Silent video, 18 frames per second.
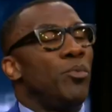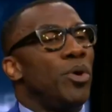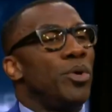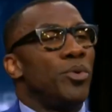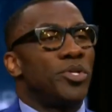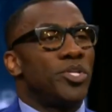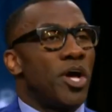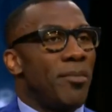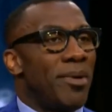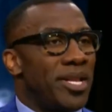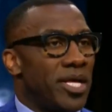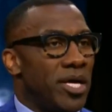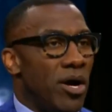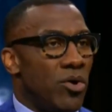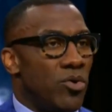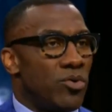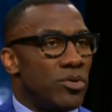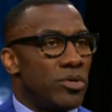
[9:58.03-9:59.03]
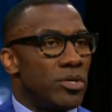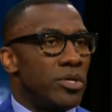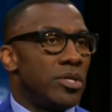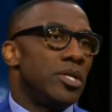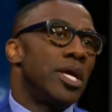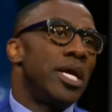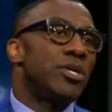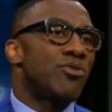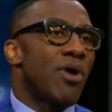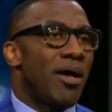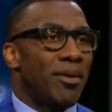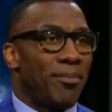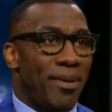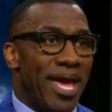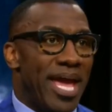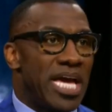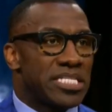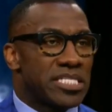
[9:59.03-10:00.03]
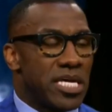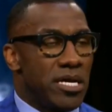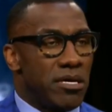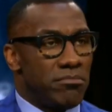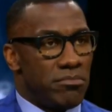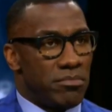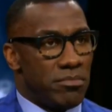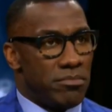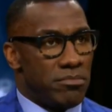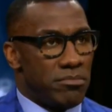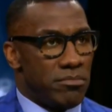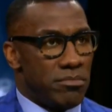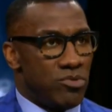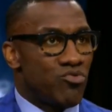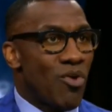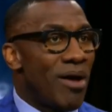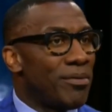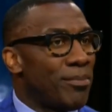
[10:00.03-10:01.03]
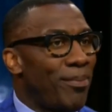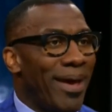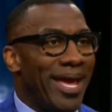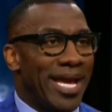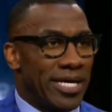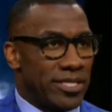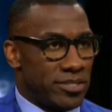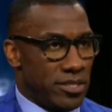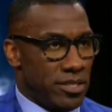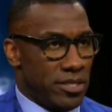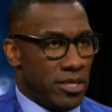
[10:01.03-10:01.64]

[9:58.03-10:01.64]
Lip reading: we're going to talk about the GOAT. He dropped the pass, Skip. Dropped the pass.